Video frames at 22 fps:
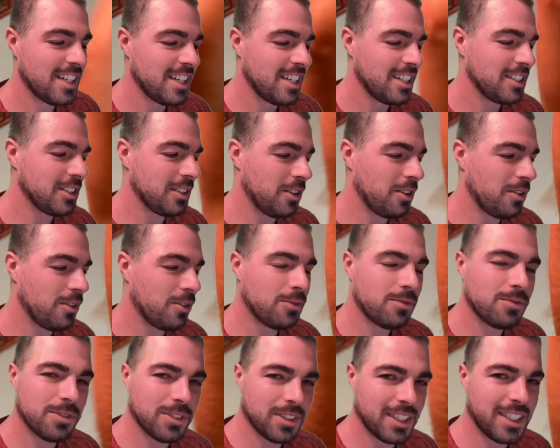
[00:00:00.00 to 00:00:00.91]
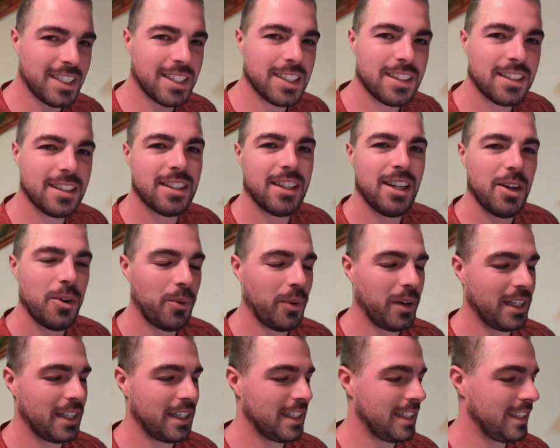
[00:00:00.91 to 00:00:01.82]
so hopefully
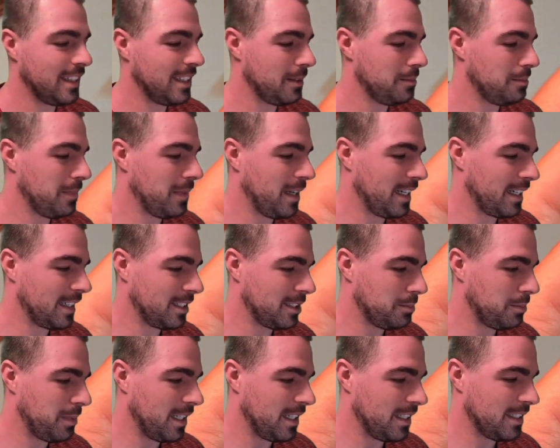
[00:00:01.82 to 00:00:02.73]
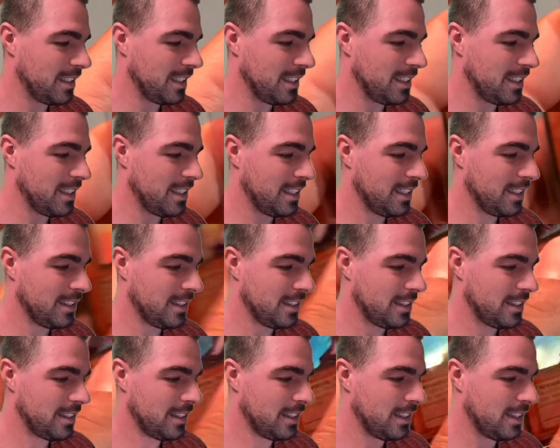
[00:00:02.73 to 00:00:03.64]
we can get them back as PSA 10s.